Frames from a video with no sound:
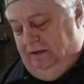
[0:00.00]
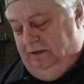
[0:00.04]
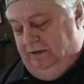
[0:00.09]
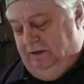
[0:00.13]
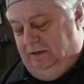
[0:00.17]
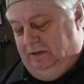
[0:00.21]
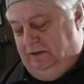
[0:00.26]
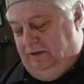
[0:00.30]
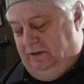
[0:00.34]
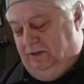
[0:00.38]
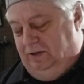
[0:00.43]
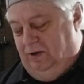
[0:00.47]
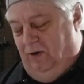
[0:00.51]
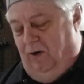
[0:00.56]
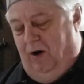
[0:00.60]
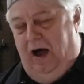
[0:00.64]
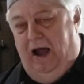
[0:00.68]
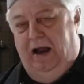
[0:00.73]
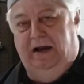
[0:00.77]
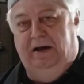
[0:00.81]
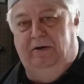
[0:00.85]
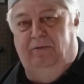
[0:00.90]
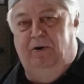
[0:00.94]
so
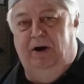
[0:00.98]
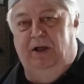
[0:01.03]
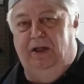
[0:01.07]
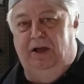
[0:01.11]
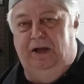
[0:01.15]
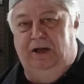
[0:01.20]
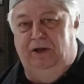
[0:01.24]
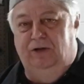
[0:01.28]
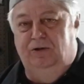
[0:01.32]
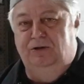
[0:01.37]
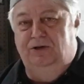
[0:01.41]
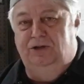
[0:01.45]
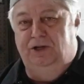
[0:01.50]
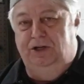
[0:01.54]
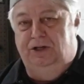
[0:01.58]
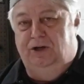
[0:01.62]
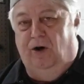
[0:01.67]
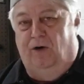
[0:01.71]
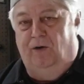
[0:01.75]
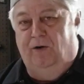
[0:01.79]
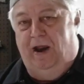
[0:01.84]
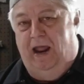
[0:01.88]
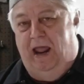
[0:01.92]
I really usually
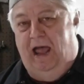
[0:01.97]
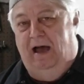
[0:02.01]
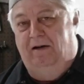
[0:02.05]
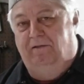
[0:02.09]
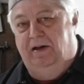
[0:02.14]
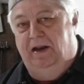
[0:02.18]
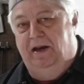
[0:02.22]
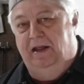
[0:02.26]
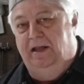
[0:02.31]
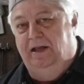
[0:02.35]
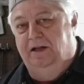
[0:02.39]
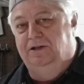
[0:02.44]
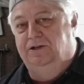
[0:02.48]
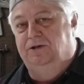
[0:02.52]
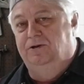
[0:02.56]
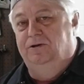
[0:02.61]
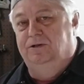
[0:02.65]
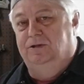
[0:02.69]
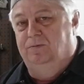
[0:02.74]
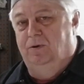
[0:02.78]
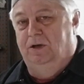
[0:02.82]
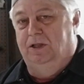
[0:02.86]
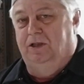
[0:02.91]
don't have any
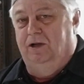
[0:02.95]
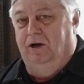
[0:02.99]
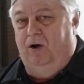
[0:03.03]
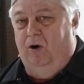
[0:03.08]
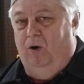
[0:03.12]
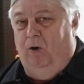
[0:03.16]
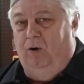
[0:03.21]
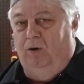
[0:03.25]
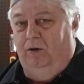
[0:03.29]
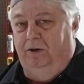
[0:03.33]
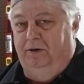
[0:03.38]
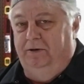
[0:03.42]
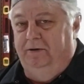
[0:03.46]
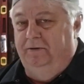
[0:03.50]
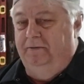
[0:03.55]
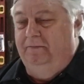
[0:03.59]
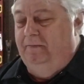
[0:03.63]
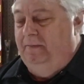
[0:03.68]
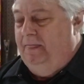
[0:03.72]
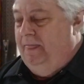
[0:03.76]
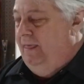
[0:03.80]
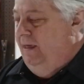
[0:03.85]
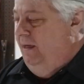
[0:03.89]
issues with the cold.
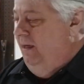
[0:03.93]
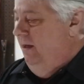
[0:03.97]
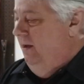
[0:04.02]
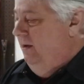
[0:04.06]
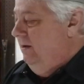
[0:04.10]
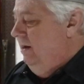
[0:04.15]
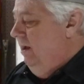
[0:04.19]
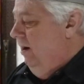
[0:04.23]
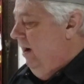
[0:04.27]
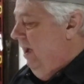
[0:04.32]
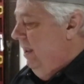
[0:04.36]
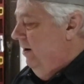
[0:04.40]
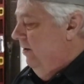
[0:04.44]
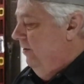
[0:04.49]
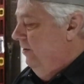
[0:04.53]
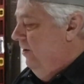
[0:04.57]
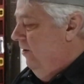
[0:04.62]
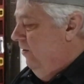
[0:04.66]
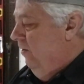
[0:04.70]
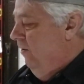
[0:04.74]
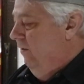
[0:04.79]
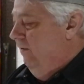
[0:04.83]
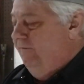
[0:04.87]
Now, I don't
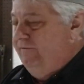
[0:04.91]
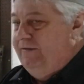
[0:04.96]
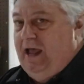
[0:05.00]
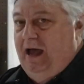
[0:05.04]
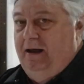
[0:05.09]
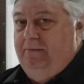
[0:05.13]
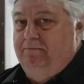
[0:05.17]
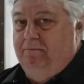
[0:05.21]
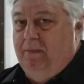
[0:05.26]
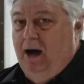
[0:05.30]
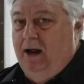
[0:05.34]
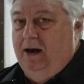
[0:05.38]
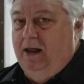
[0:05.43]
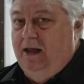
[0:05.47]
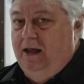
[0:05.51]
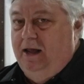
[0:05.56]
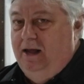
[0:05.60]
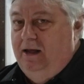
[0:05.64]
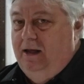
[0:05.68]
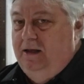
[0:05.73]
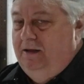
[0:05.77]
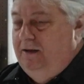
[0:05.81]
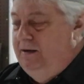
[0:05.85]
know if that
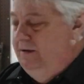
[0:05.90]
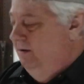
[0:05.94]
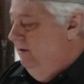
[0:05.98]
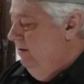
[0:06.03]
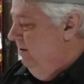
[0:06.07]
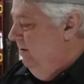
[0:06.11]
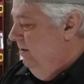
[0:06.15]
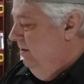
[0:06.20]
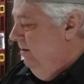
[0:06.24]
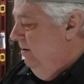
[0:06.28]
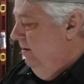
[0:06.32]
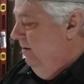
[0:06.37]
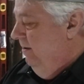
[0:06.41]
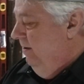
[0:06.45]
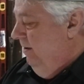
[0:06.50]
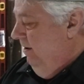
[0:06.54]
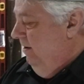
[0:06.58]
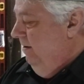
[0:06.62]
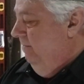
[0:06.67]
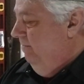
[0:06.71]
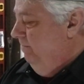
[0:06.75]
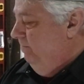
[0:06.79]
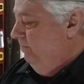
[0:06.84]
muddy
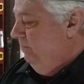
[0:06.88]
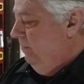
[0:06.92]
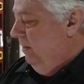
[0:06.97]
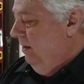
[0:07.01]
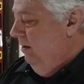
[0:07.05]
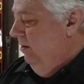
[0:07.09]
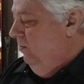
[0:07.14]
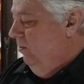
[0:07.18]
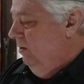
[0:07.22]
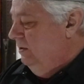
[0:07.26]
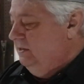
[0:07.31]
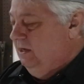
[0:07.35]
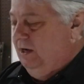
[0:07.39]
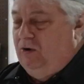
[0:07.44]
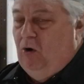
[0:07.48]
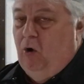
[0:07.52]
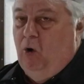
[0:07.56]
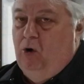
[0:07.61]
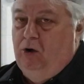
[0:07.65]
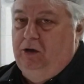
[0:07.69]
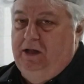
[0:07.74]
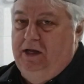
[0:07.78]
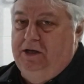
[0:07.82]
was a
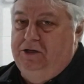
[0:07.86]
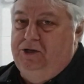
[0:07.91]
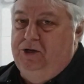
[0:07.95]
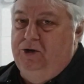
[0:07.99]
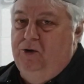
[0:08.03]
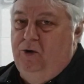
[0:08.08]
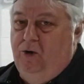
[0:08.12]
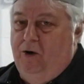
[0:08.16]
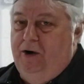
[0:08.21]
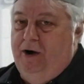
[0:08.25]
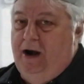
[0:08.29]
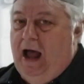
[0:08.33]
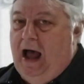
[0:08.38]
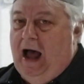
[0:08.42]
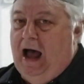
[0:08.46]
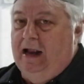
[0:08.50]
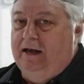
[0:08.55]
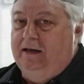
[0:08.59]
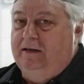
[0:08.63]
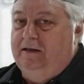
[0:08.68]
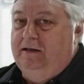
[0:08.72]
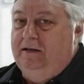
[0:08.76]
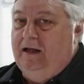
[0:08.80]
cold issue or
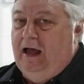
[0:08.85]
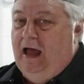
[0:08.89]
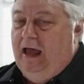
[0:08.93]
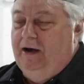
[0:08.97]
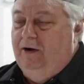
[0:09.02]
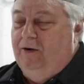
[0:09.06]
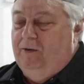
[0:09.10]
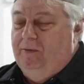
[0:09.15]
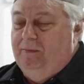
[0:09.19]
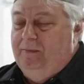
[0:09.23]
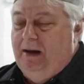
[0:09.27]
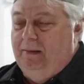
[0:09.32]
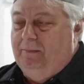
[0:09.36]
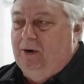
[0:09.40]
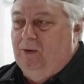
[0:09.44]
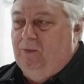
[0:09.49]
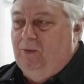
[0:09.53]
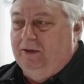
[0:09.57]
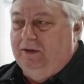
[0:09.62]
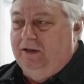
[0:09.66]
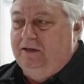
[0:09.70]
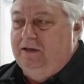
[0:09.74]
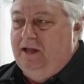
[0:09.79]
not. I don't remember
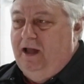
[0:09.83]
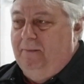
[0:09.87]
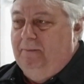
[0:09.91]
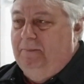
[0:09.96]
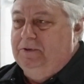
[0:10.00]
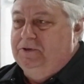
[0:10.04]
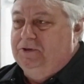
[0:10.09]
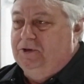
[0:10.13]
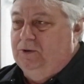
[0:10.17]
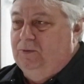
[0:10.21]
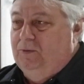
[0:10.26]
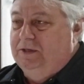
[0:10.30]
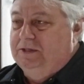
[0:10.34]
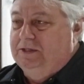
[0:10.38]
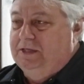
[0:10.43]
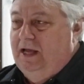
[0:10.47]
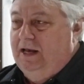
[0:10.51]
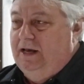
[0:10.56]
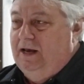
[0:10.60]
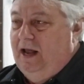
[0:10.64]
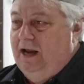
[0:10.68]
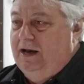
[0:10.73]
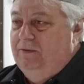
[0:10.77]
what the temperature was
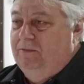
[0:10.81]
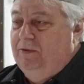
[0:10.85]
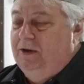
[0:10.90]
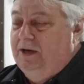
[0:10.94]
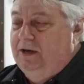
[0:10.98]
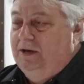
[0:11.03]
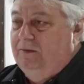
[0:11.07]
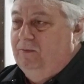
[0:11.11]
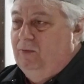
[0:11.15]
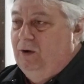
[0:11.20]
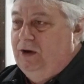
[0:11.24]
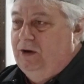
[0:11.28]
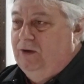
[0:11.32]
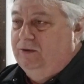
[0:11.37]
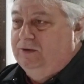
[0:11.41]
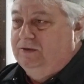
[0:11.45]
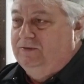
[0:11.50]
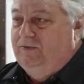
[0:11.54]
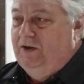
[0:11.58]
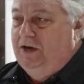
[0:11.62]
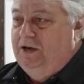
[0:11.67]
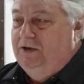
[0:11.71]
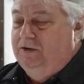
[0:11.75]
that night when, when
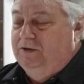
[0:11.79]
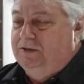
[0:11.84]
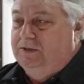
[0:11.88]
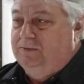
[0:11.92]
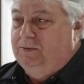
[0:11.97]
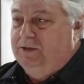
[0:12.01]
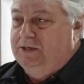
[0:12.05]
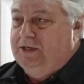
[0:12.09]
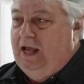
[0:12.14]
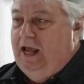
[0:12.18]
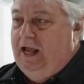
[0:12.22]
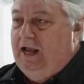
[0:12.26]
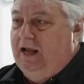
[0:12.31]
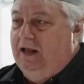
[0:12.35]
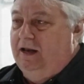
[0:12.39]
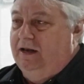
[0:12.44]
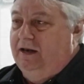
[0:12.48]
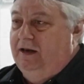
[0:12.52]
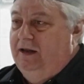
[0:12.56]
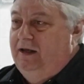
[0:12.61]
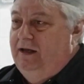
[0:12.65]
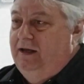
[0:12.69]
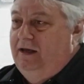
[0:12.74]
those videos were
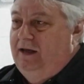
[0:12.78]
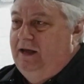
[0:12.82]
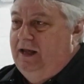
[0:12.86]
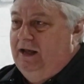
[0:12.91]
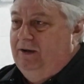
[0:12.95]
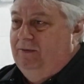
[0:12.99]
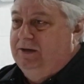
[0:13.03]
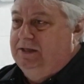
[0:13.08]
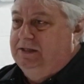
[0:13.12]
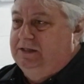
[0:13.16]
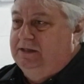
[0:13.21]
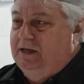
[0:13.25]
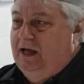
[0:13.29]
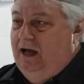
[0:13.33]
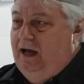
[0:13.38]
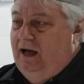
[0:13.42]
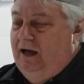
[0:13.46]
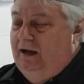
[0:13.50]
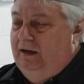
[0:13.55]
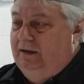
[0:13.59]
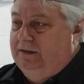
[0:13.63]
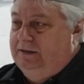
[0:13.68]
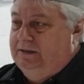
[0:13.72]
taken. It was
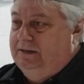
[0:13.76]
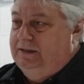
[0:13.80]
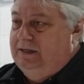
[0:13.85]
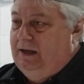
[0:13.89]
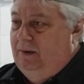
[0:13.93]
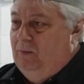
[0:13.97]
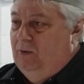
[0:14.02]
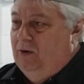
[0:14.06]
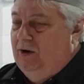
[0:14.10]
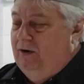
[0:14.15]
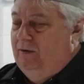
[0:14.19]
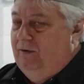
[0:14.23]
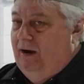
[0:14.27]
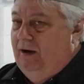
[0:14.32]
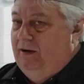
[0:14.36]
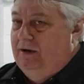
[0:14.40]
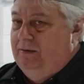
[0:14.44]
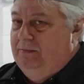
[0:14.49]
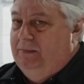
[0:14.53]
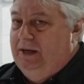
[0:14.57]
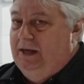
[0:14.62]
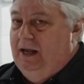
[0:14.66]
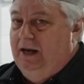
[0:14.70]
uh, somewhere around
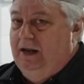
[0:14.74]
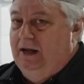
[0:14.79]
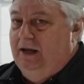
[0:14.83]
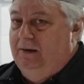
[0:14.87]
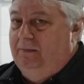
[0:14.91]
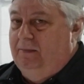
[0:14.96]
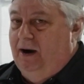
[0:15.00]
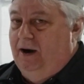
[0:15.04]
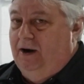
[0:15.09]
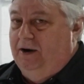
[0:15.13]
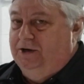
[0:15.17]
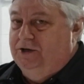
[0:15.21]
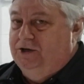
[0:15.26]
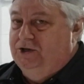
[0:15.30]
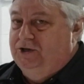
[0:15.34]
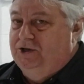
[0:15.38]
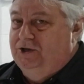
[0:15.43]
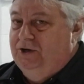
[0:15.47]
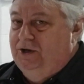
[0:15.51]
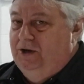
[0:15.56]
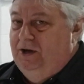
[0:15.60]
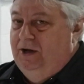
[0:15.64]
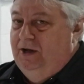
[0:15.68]
the beginning of
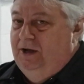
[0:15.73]
March.